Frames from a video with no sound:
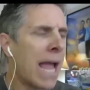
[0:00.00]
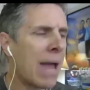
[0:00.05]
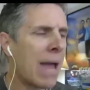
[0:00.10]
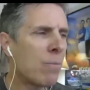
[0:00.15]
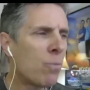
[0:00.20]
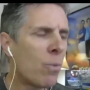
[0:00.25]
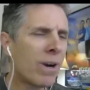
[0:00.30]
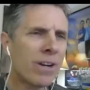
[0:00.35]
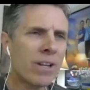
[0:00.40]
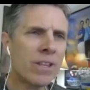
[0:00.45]

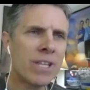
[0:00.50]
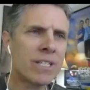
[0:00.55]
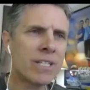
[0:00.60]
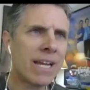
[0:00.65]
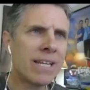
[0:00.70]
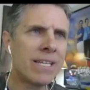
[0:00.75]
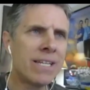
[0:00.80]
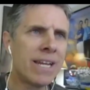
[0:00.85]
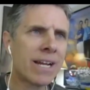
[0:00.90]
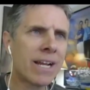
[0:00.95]
And where did
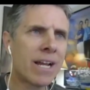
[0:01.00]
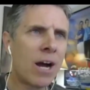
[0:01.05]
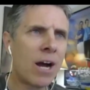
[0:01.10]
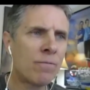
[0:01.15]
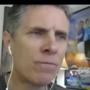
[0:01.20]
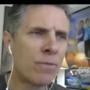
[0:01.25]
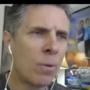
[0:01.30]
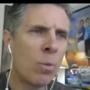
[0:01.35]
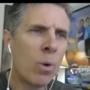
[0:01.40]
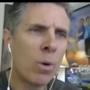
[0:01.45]
this idea
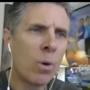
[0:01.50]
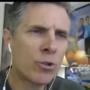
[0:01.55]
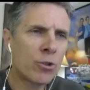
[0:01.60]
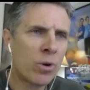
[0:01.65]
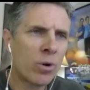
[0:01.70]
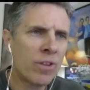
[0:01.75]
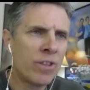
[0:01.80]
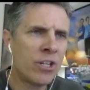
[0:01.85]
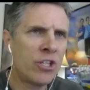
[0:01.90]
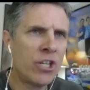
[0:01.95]
come from? What was
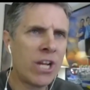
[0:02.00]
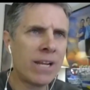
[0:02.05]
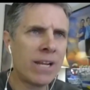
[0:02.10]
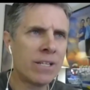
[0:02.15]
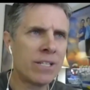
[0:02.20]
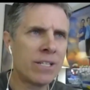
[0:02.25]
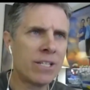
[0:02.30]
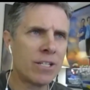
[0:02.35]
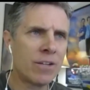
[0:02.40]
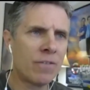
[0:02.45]
sort of the
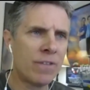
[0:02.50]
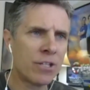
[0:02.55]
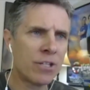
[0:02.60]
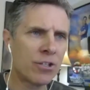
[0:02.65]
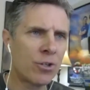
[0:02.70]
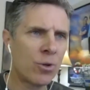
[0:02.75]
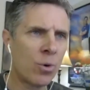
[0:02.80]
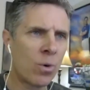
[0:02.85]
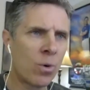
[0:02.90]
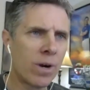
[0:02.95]
genesis of
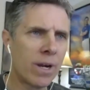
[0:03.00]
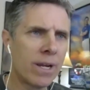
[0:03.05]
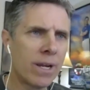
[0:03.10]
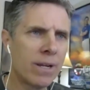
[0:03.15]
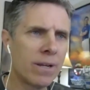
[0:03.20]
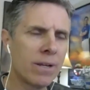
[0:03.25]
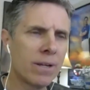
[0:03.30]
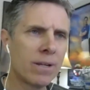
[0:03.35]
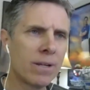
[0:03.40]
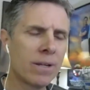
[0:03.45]
this
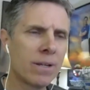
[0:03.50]
story?